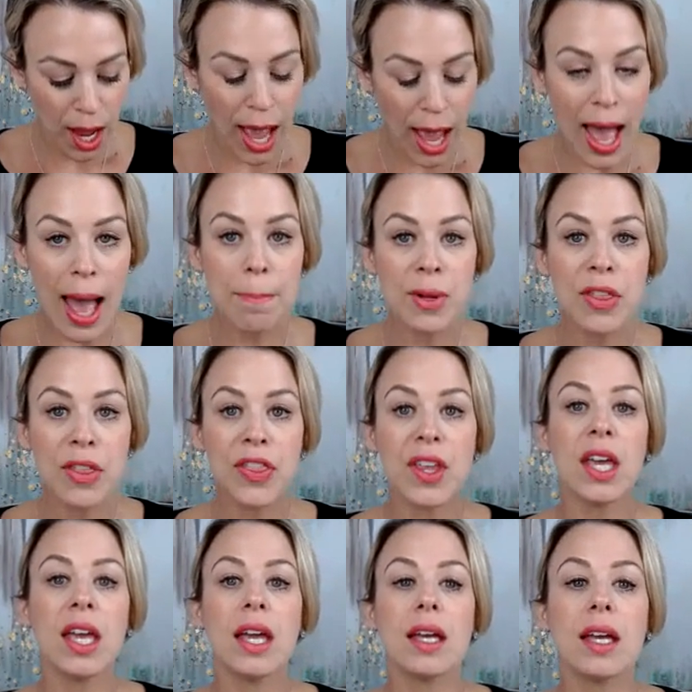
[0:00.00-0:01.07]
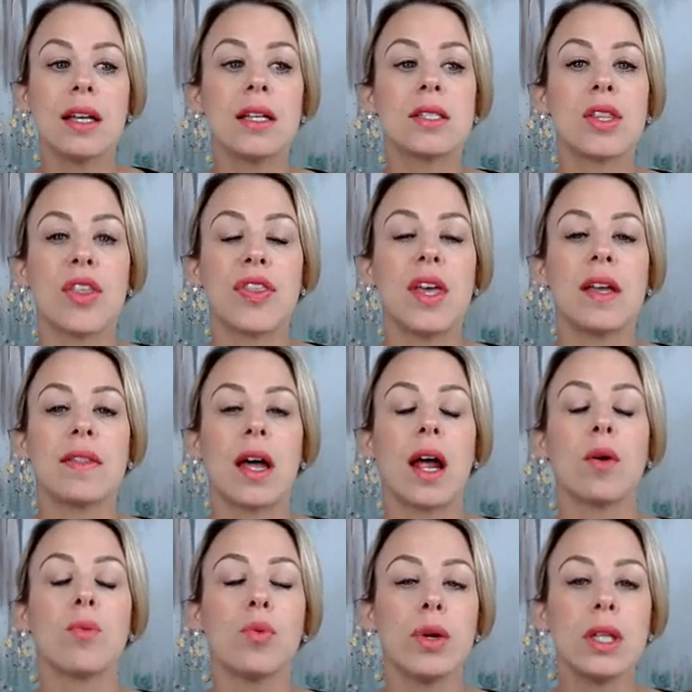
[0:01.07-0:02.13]
empathy is the thing that I
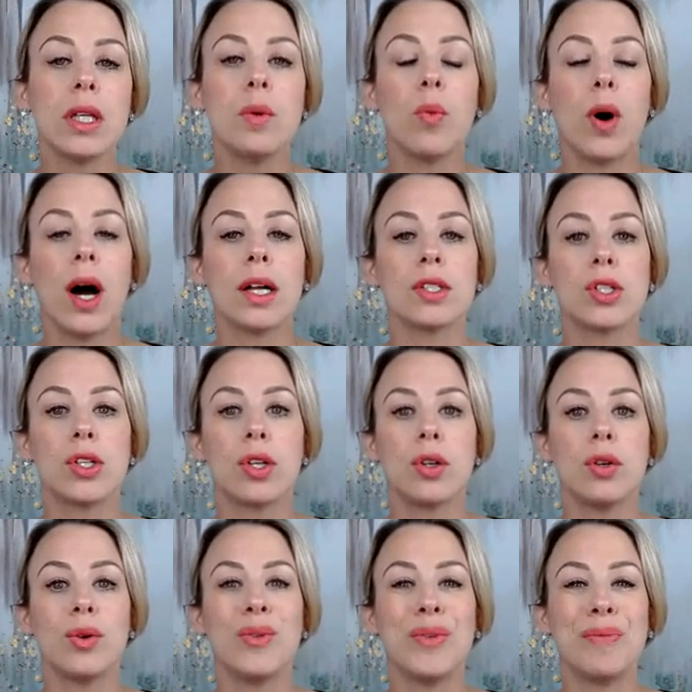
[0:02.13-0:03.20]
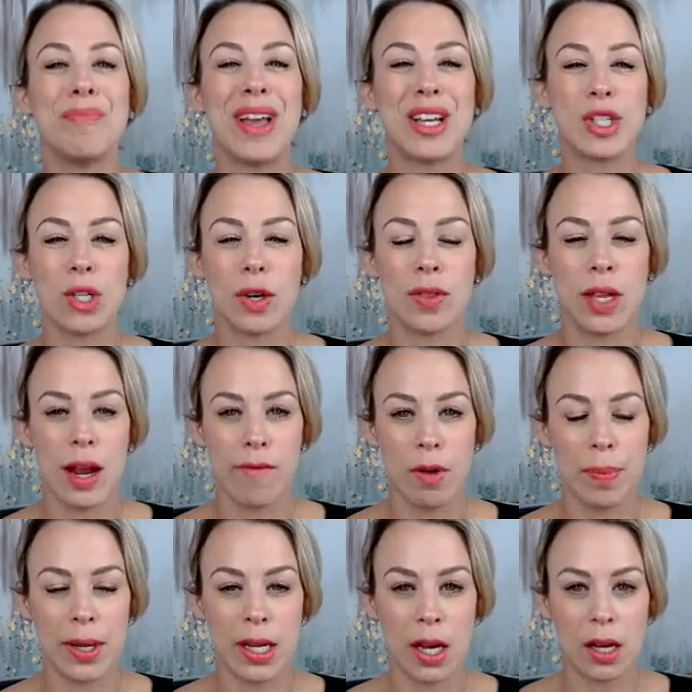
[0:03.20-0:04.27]
really want to make sure that
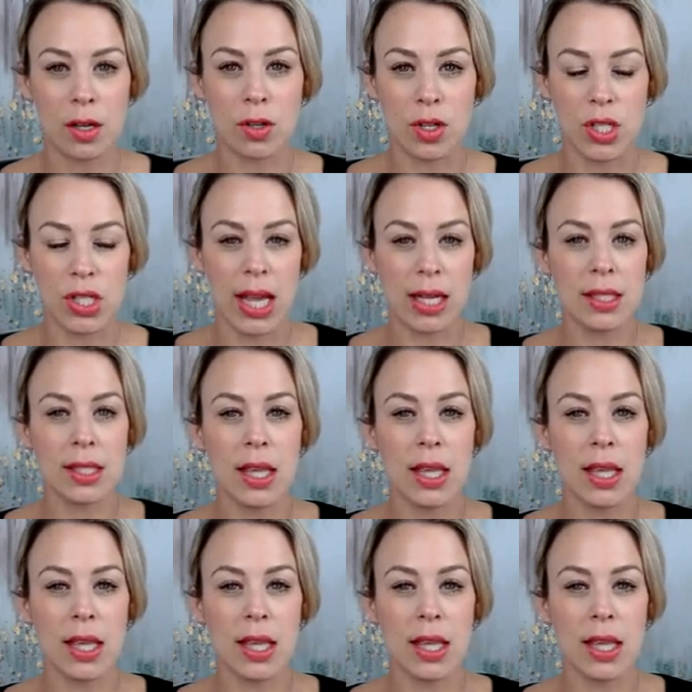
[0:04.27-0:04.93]
everybody understands,